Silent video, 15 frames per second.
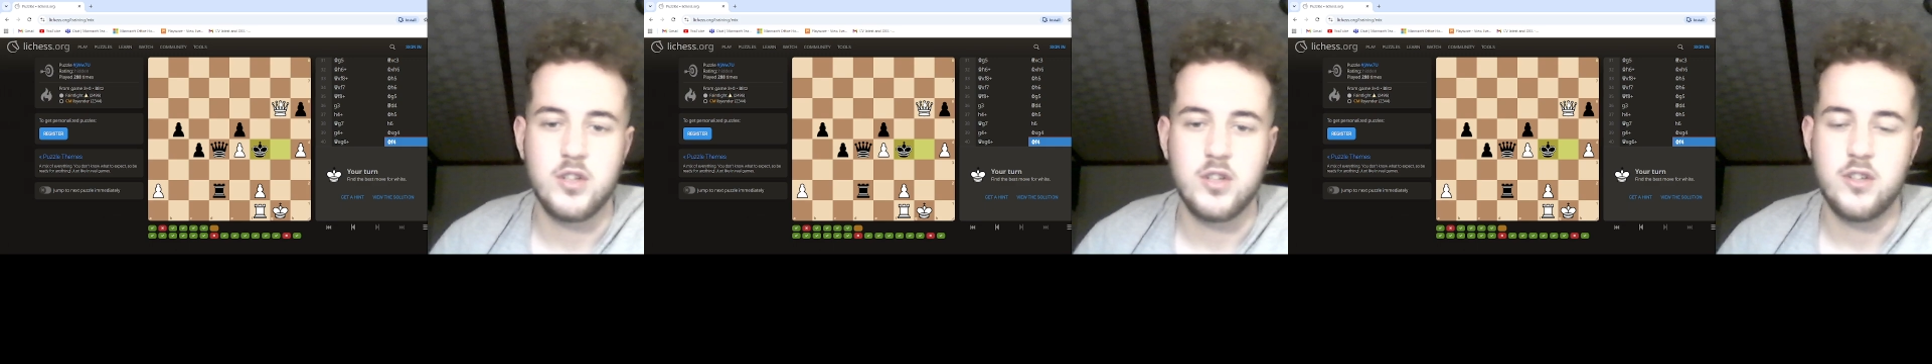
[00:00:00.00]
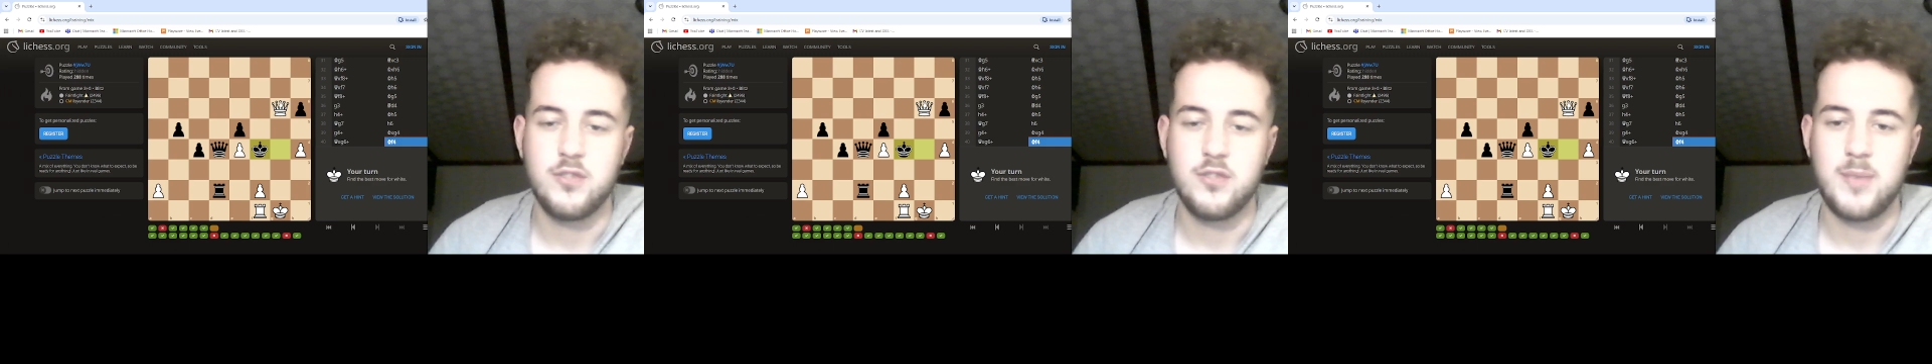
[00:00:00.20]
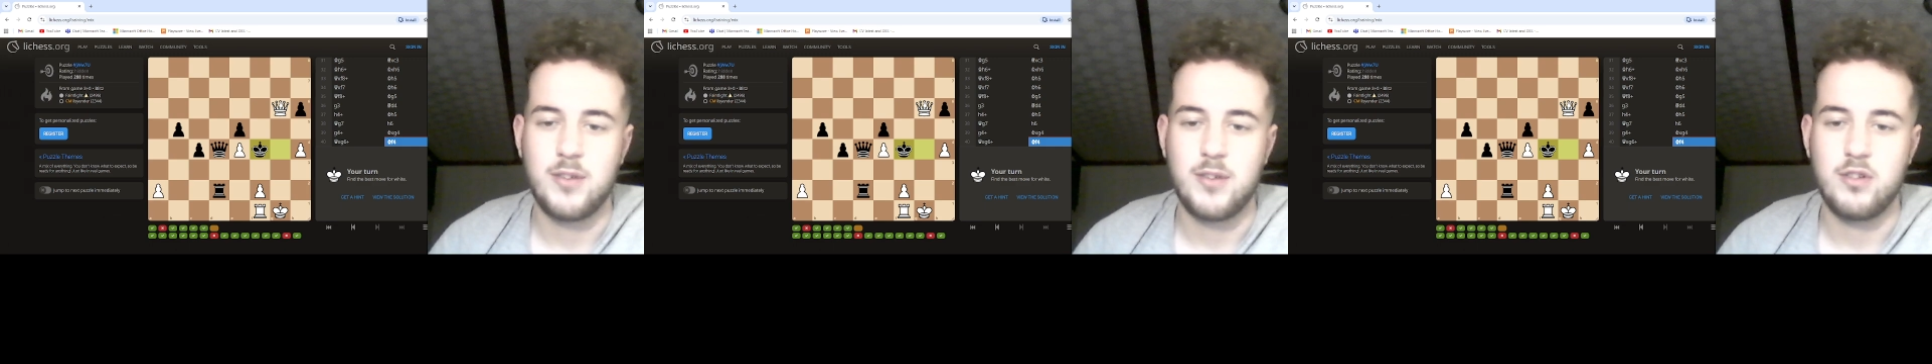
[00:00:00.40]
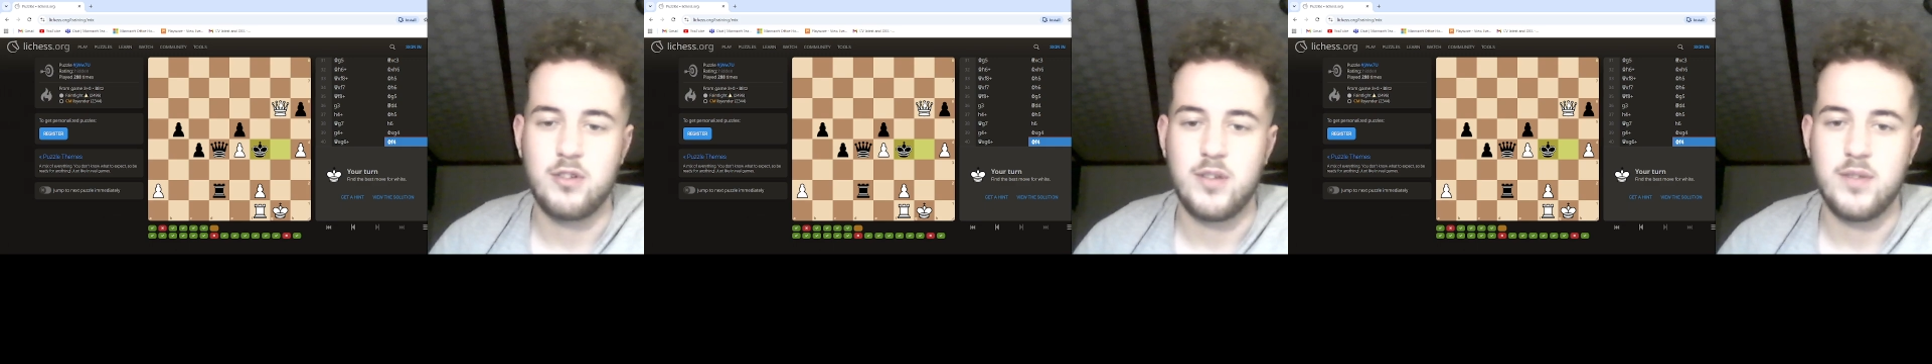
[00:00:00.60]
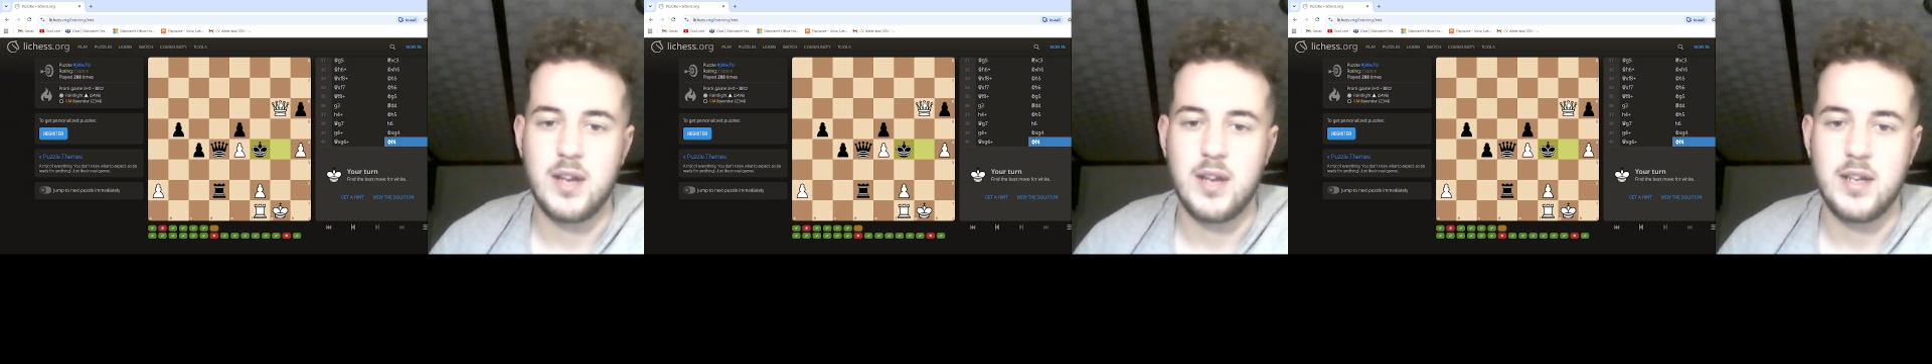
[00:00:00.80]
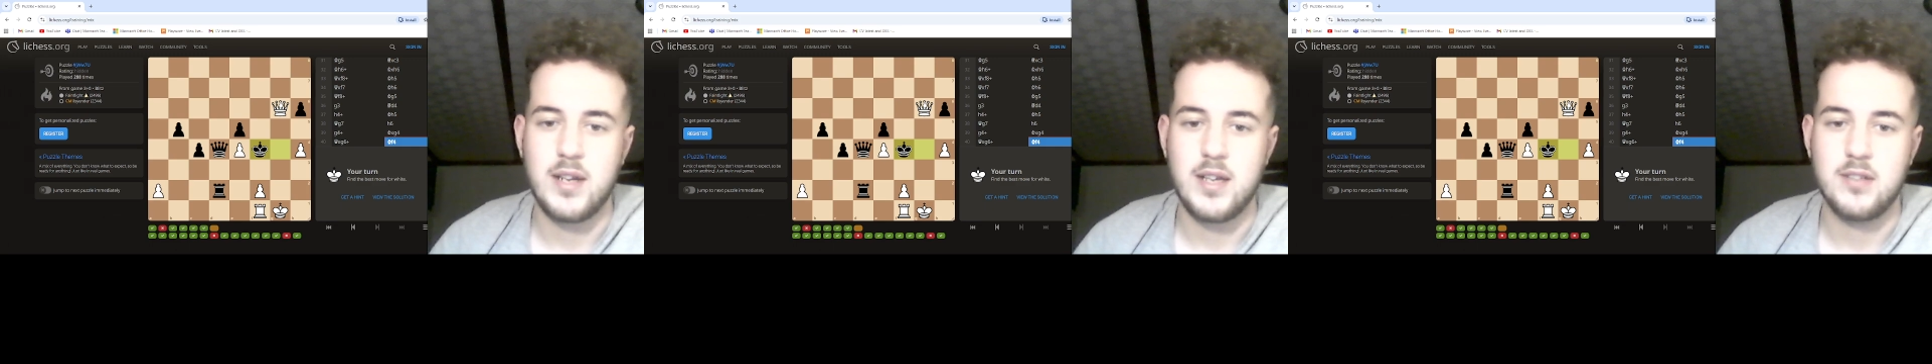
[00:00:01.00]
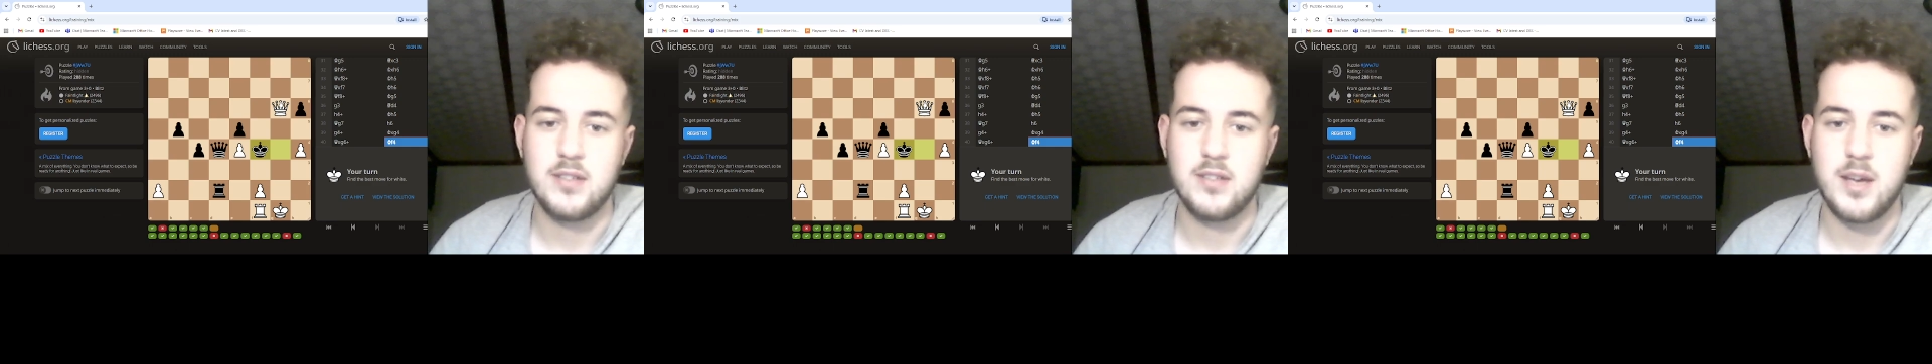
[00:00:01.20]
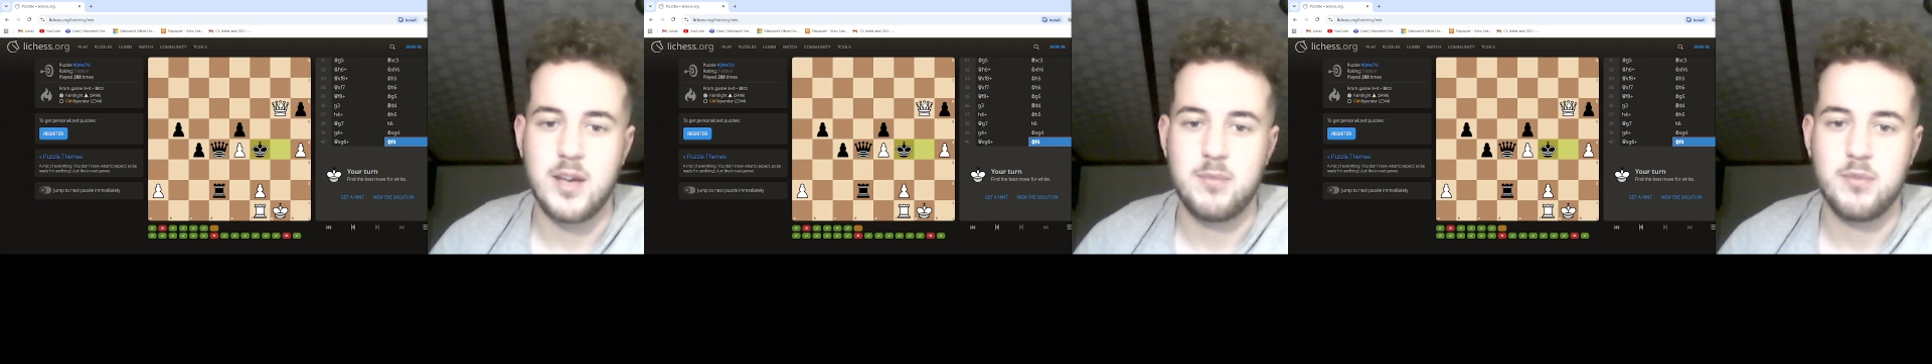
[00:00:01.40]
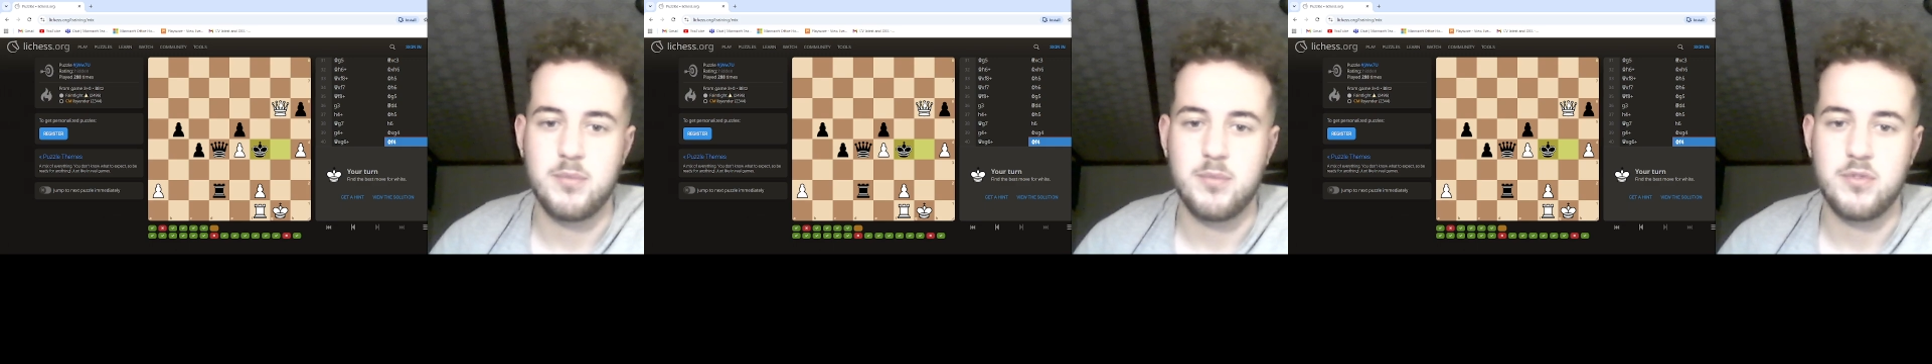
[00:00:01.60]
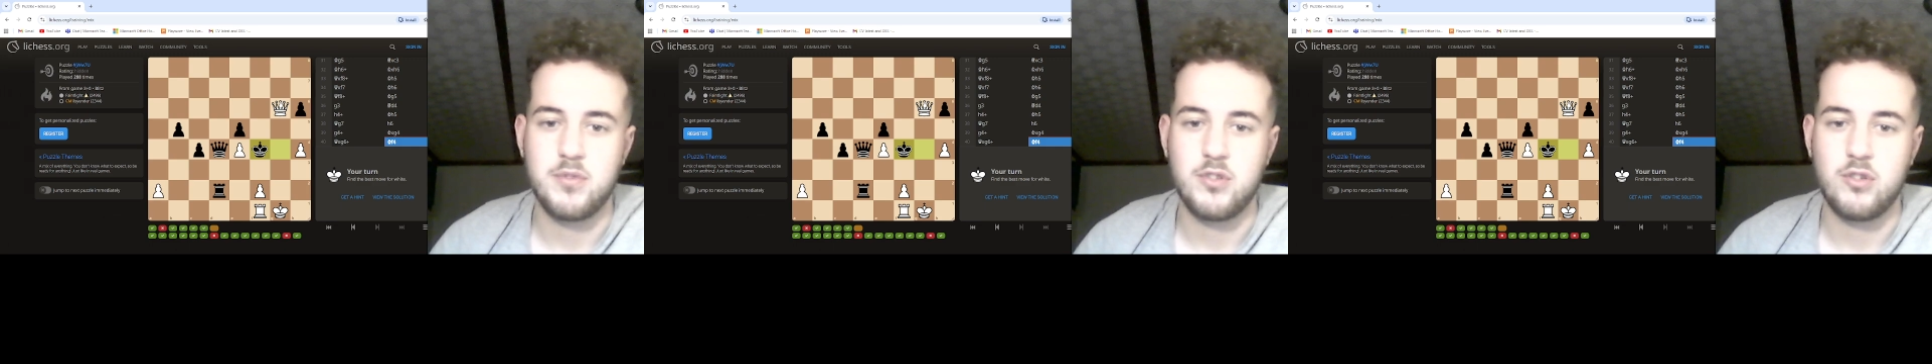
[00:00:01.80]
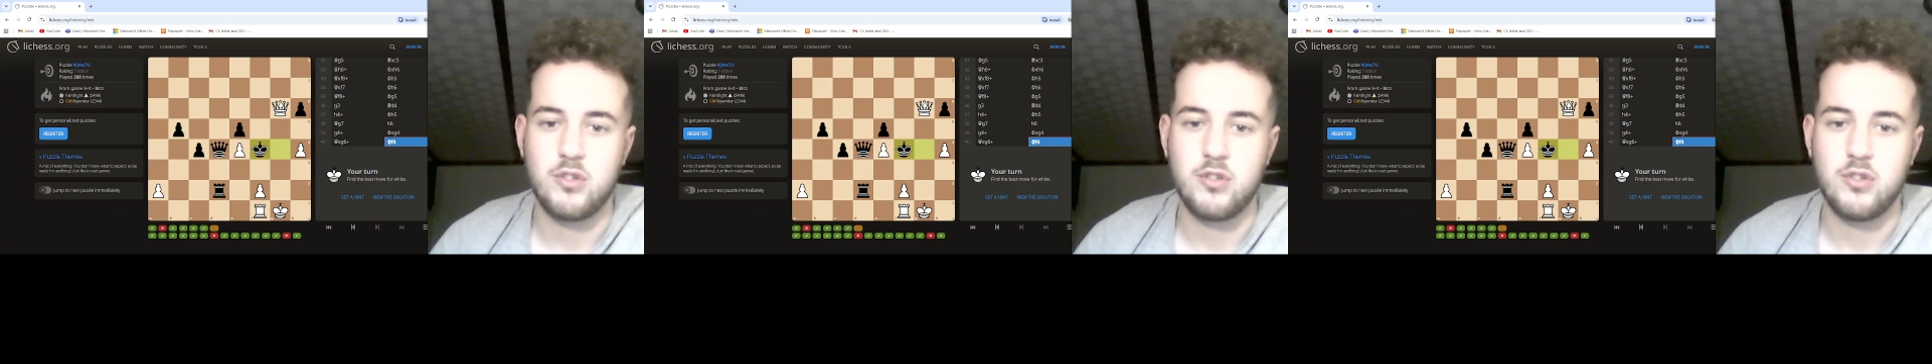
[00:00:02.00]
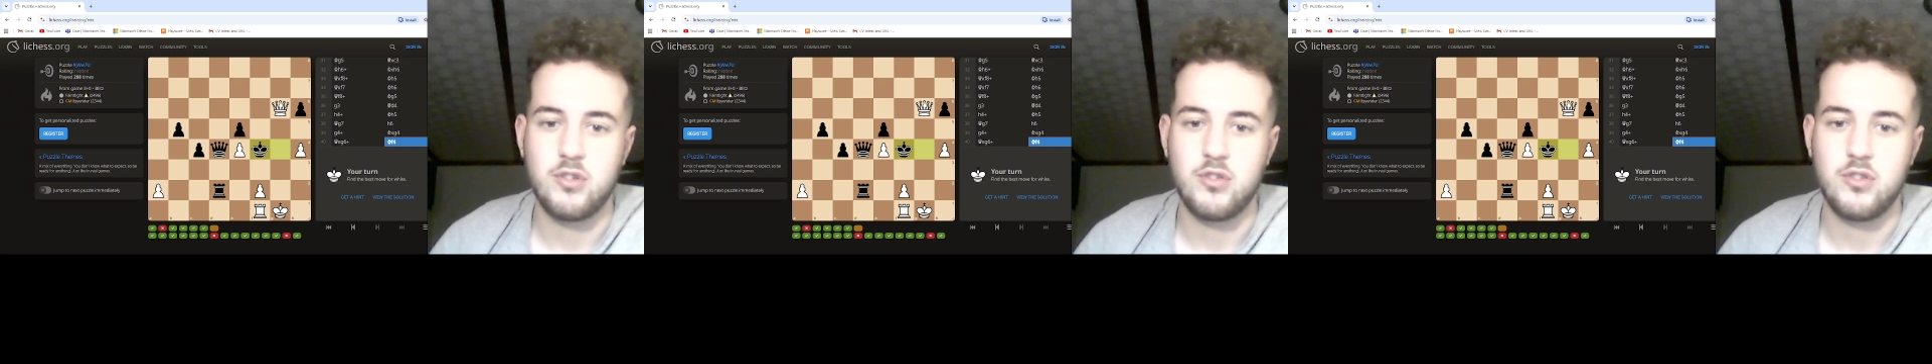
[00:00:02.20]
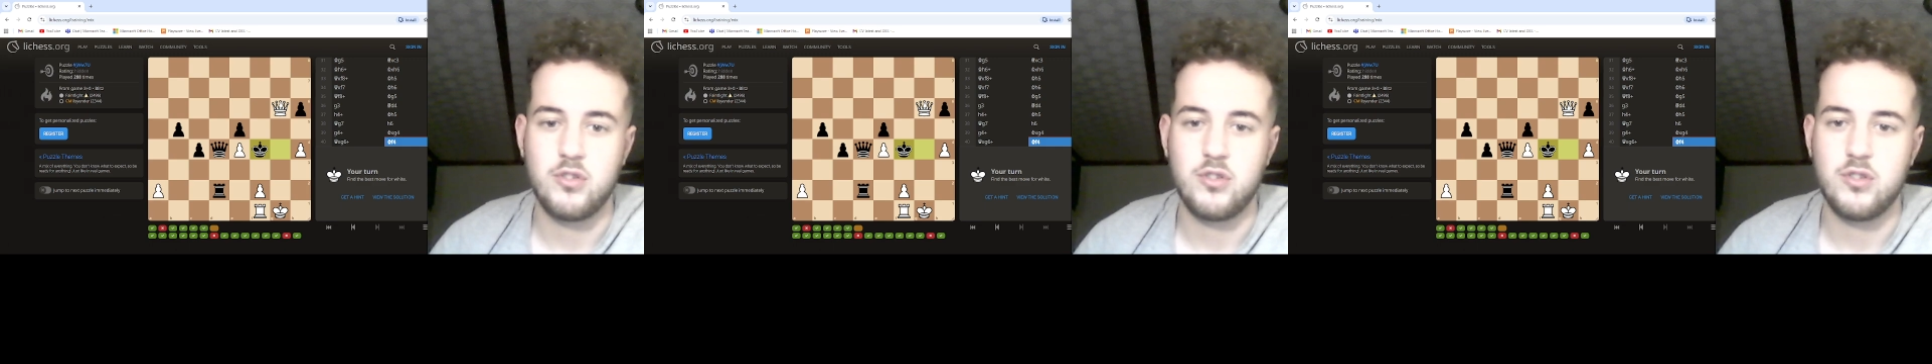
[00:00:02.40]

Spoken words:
especially for like these types of positions.